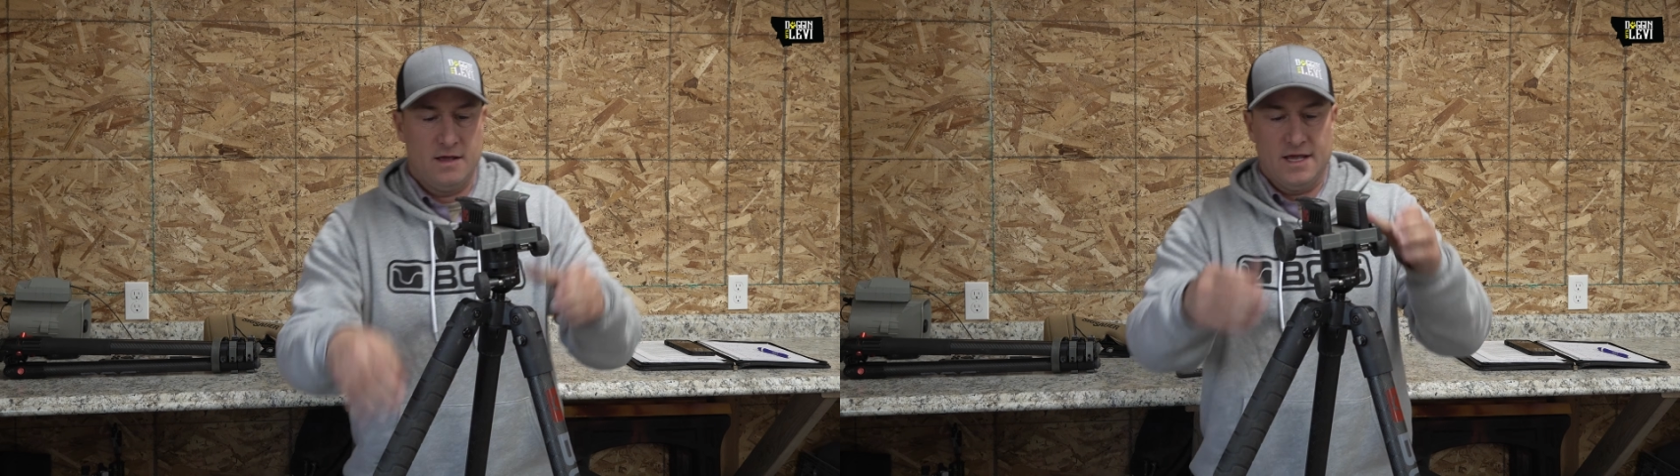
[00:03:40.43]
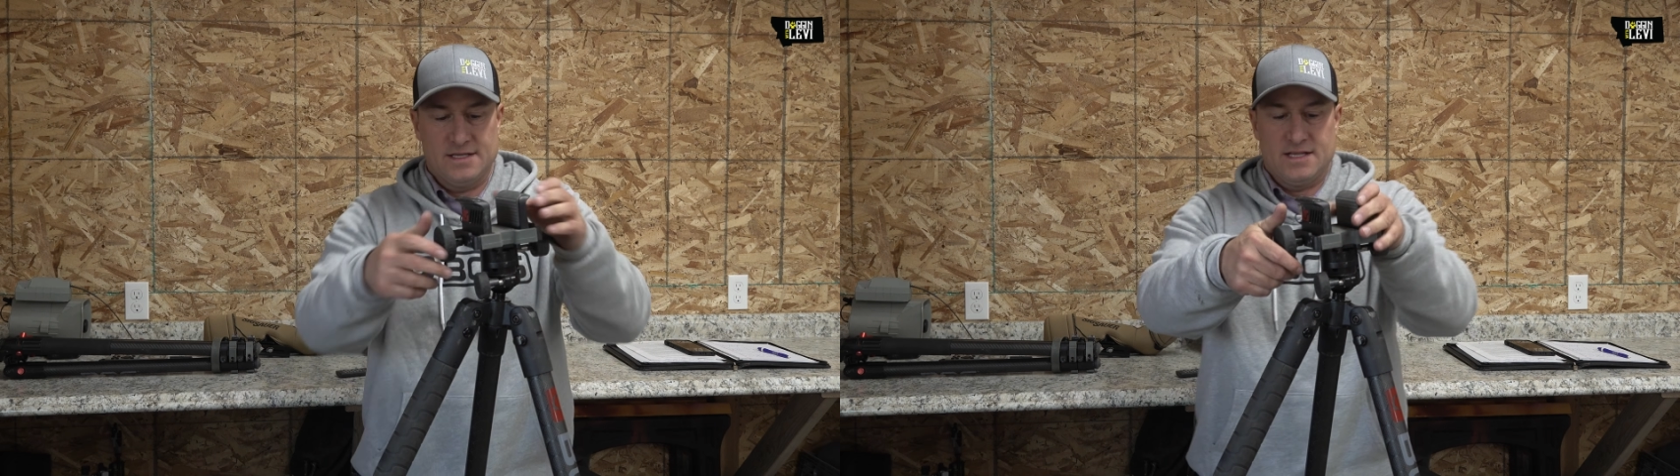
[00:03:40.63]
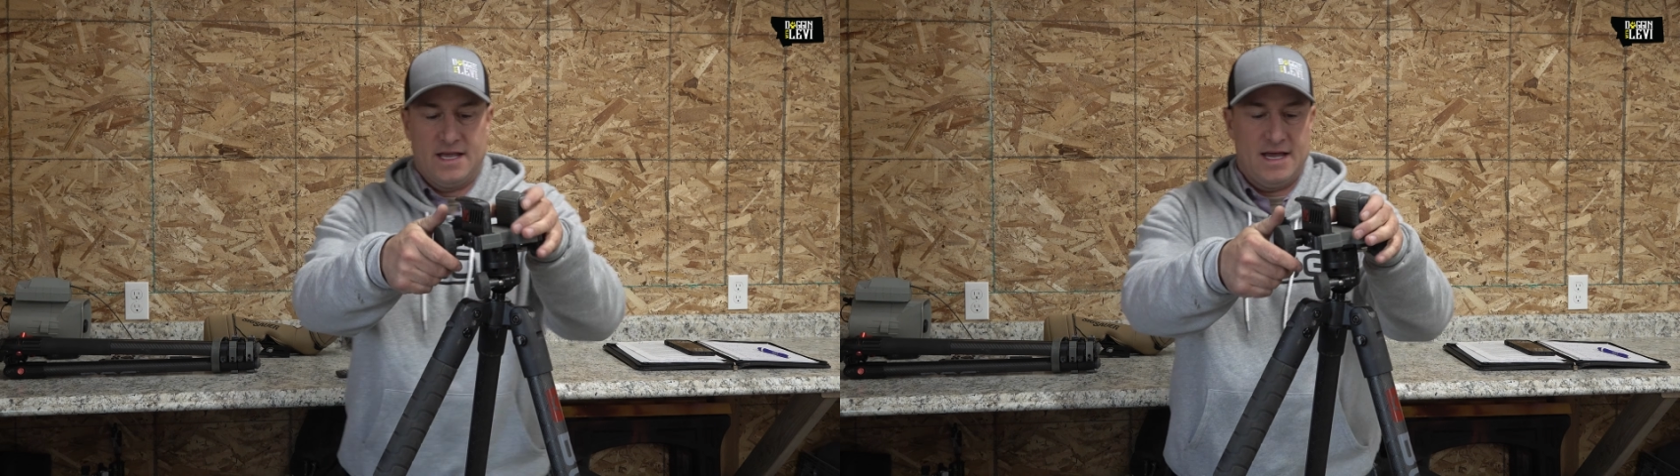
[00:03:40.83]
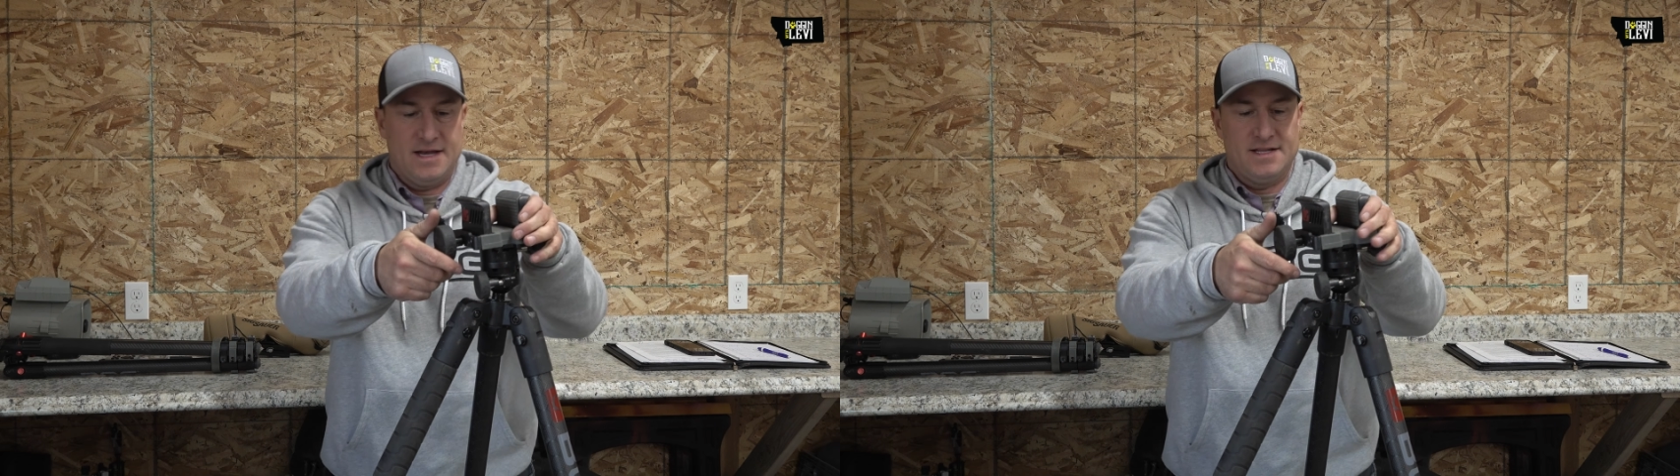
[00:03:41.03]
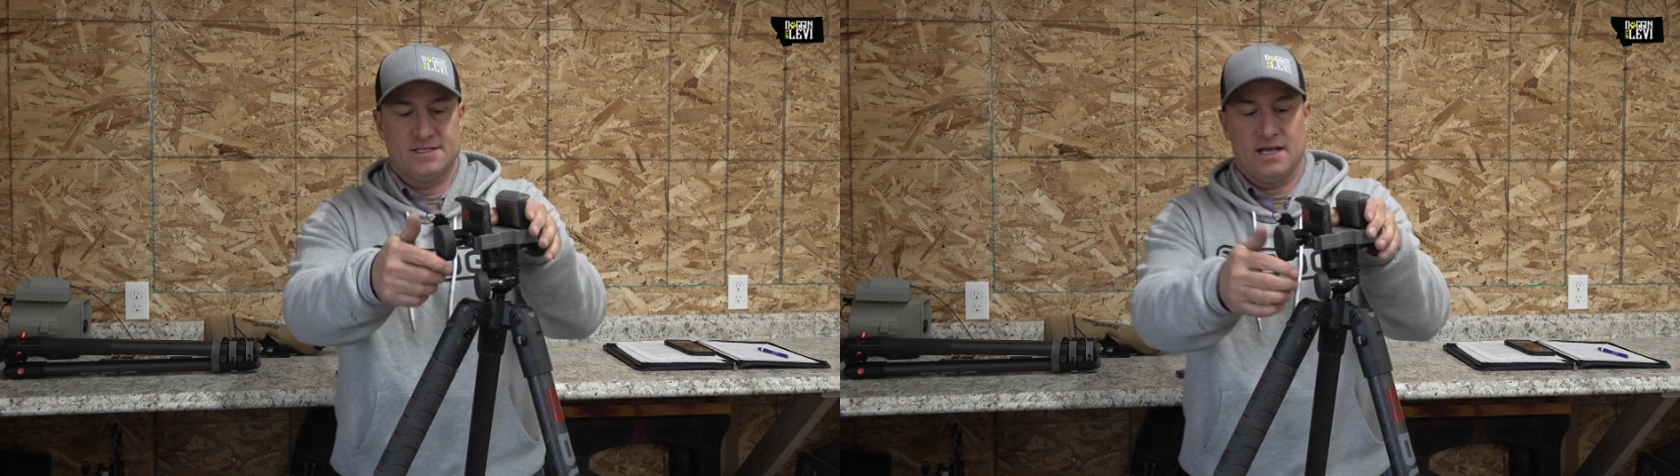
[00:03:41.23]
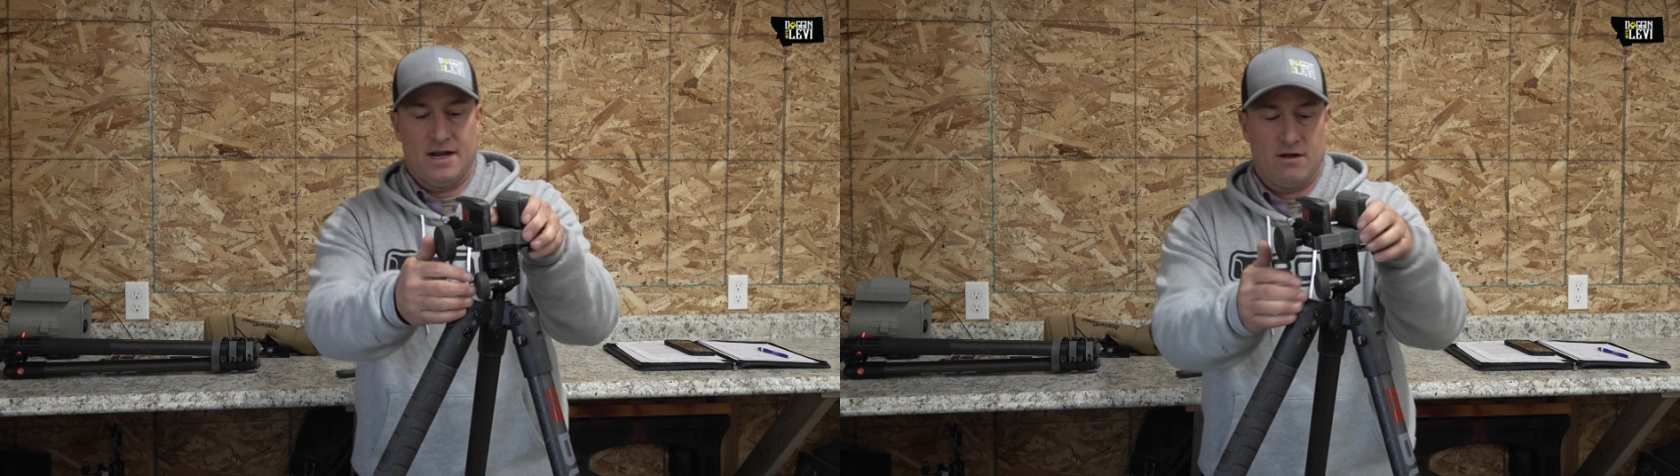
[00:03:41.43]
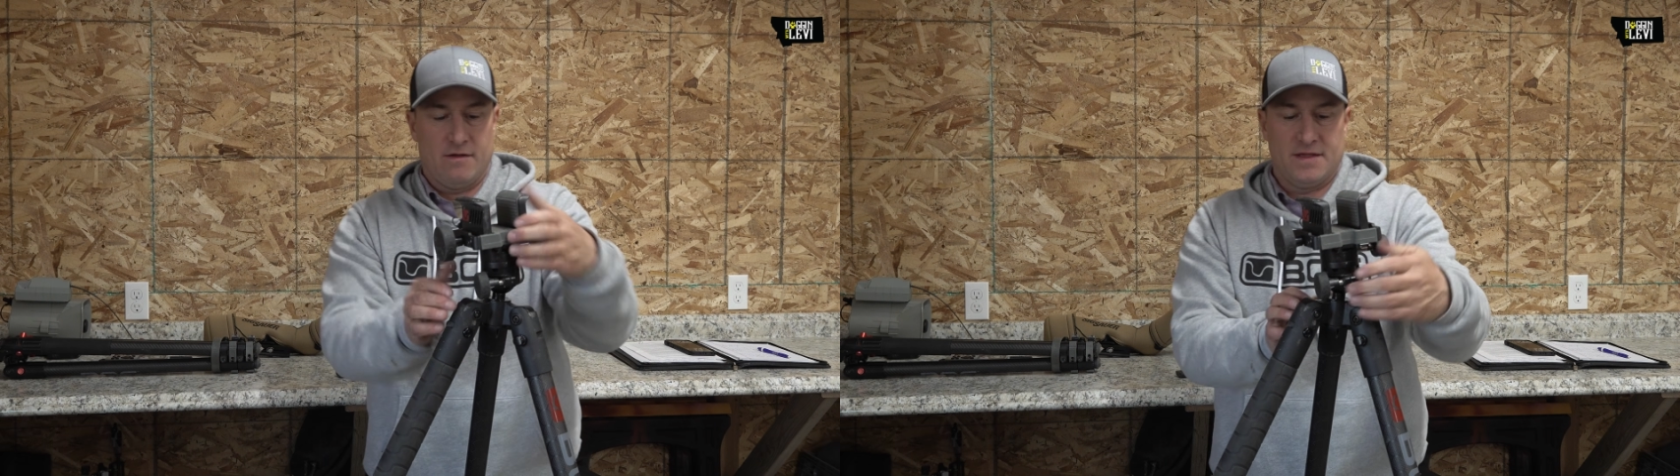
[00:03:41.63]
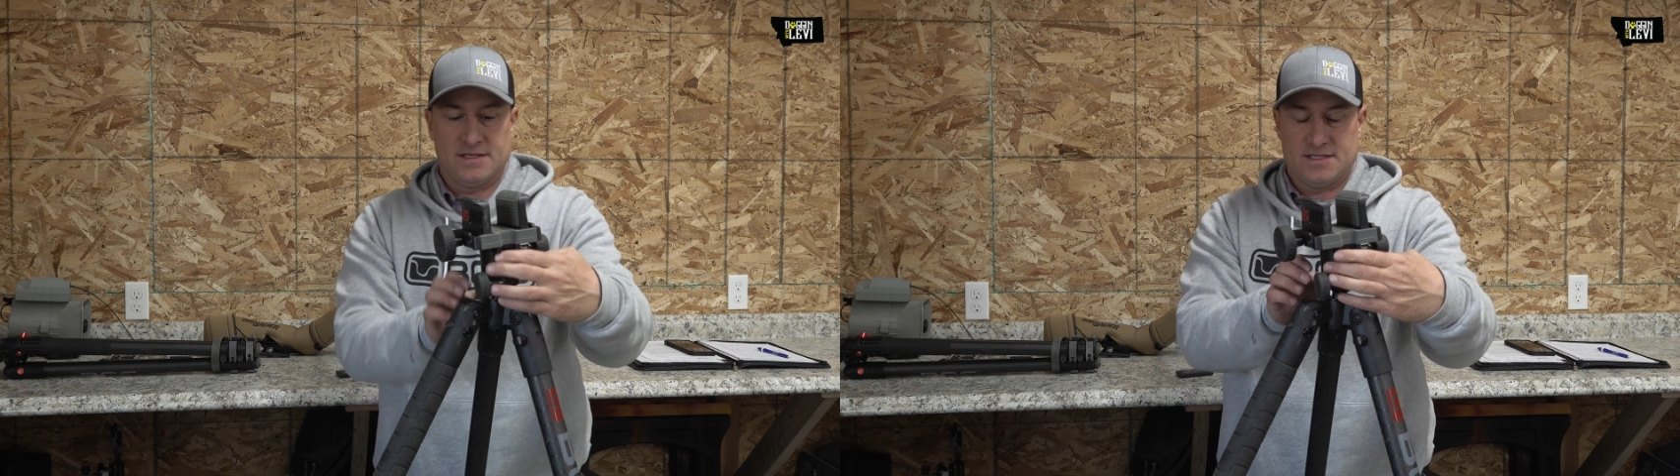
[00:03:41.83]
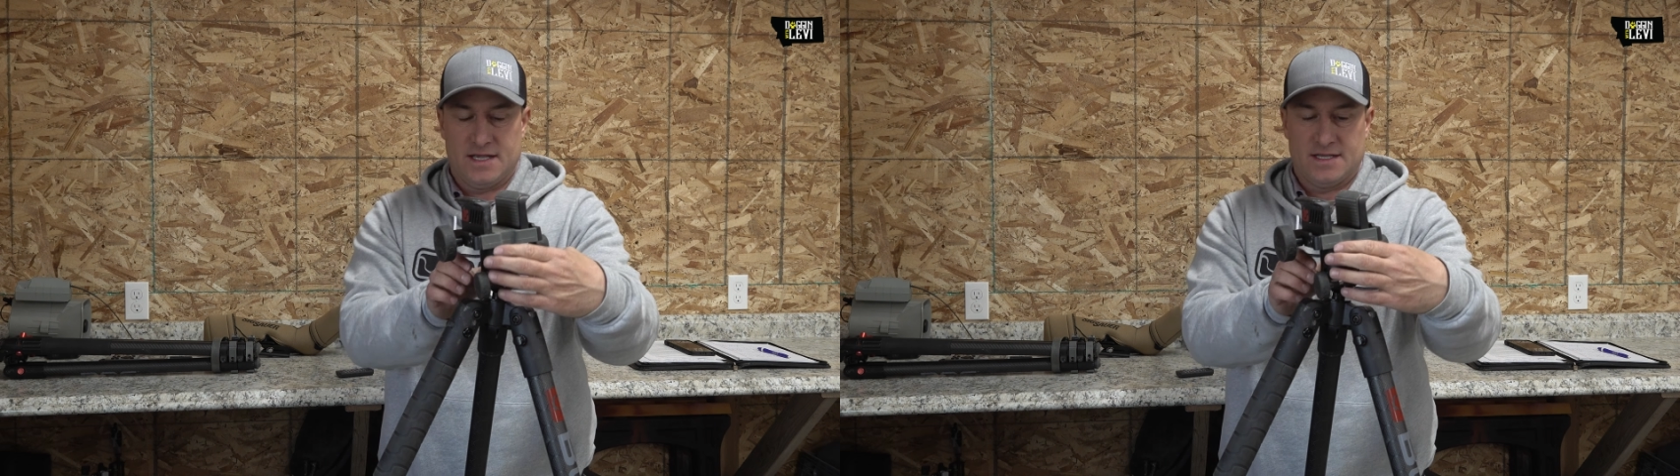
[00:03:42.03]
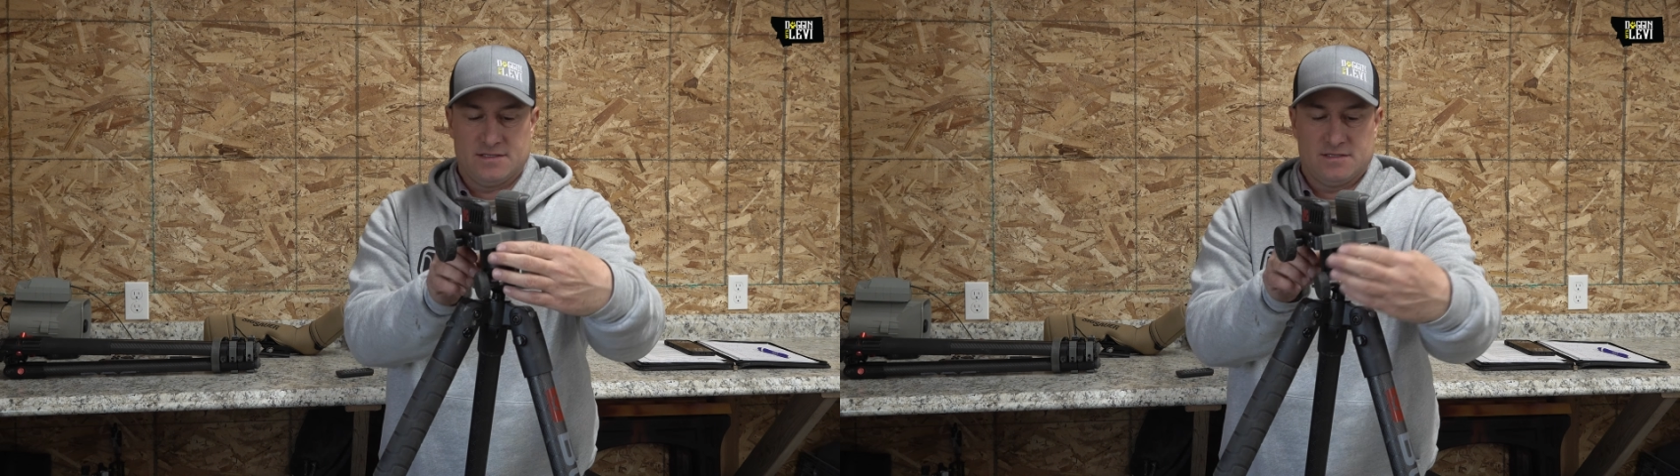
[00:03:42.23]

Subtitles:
head design on these things